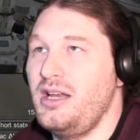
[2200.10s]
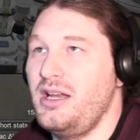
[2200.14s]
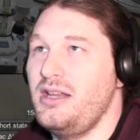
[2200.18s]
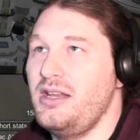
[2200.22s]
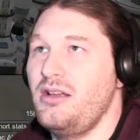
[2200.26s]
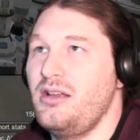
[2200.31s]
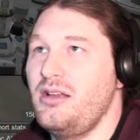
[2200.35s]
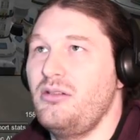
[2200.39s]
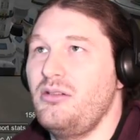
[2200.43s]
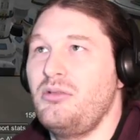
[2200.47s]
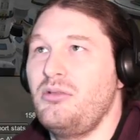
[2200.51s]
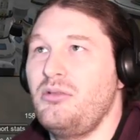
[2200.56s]

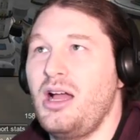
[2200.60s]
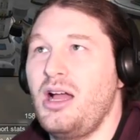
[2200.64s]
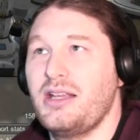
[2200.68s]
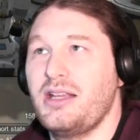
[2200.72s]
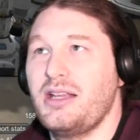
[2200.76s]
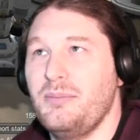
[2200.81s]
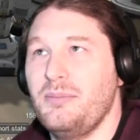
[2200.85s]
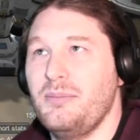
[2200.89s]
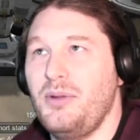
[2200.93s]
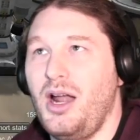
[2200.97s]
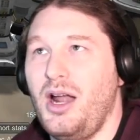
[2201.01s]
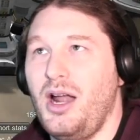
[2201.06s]

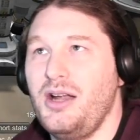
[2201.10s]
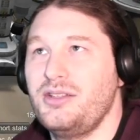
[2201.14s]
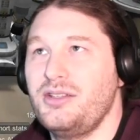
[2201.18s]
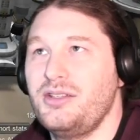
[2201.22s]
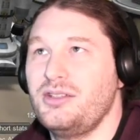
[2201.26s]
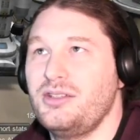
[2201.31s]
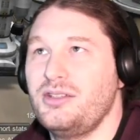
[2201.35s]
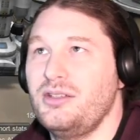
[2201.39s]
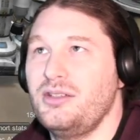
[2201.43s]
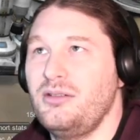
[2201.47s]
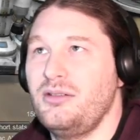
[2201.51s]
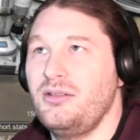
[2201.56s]
rocket parts,
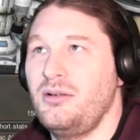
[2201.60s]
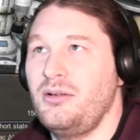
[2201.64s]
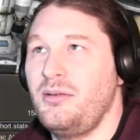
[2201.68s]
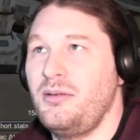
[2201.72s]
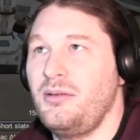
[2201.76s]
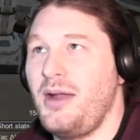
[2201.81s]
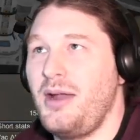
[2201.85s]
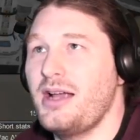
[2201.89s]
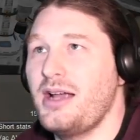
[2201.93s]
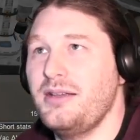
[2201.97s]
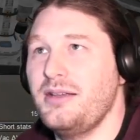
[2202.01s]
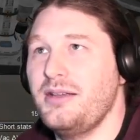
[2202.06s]
or a
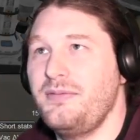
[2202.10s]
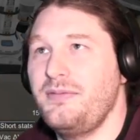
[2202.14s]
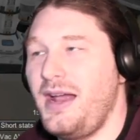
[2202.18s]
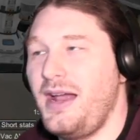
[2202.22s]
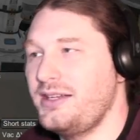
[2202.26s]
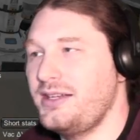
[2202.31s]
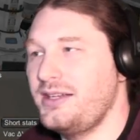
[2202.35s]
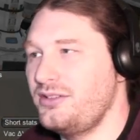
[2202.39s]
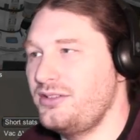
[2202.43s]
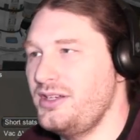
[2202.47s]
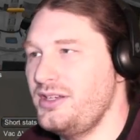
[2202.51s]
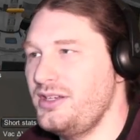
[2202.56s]
rocket
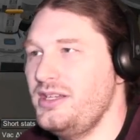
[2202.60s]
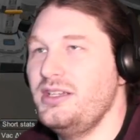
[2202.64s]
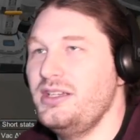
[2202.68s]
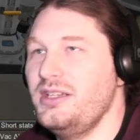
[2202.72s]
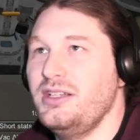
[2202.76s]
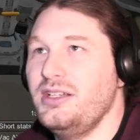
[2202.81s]
factory.